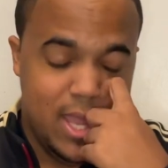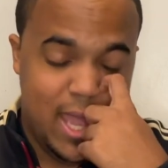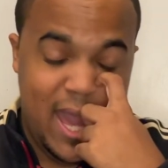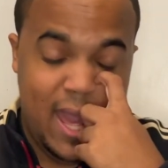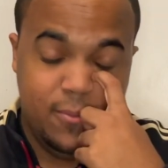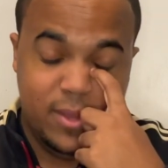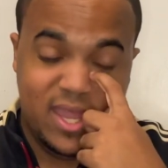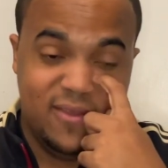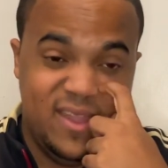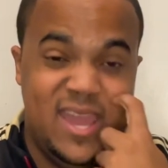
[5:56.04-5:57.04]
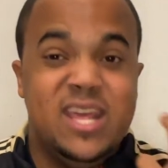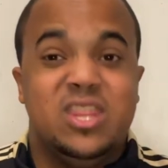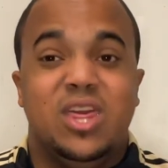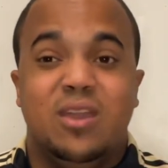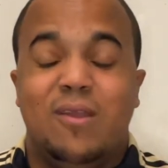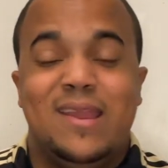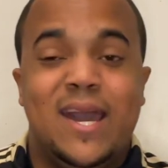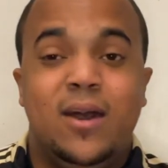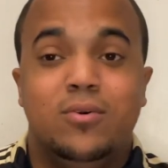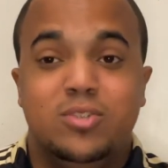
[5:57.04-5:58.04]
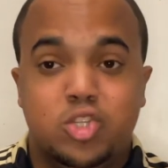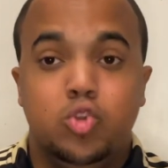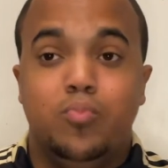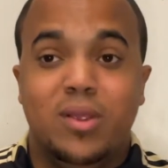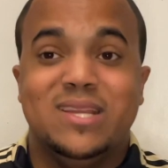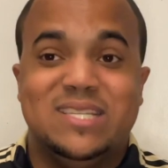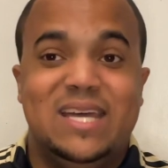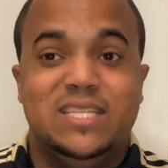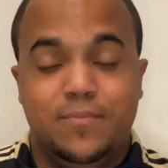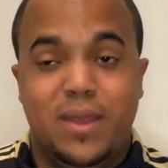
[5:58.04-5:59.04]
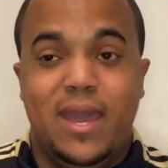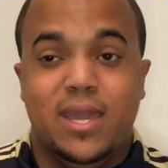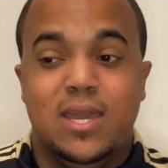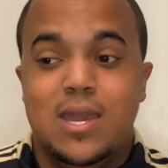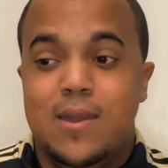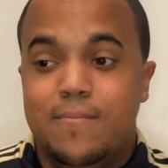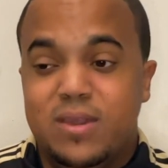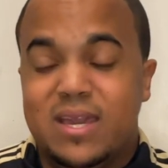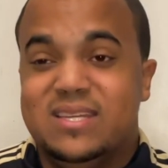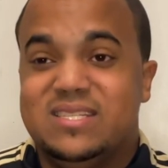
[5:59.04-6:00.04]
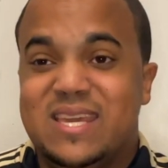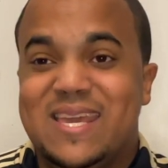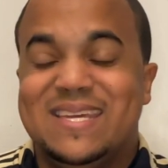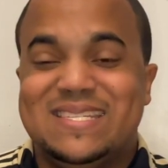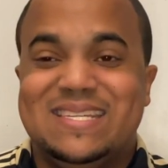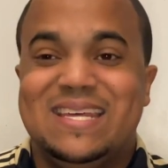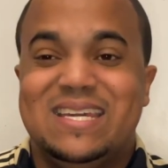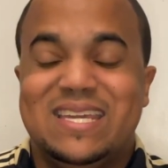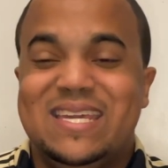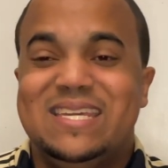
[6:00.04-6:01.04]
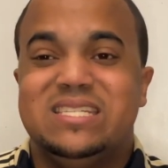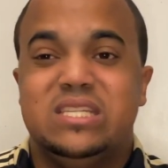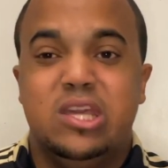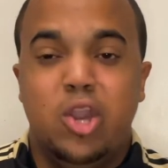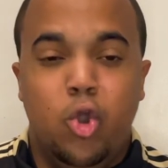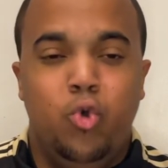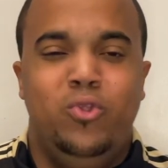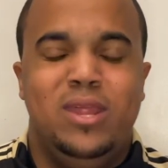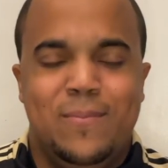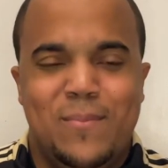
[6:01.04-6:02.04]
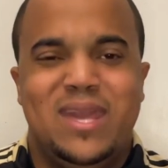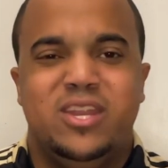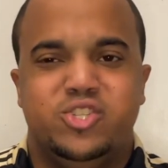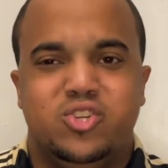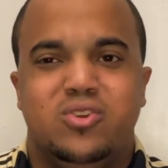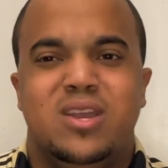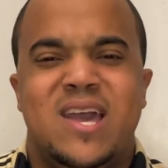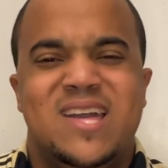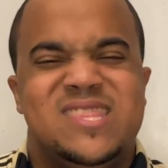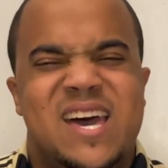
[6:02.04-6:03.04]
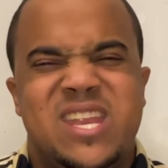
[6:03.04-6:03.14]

I would give anything right now to bring Tata back because he is the only manager that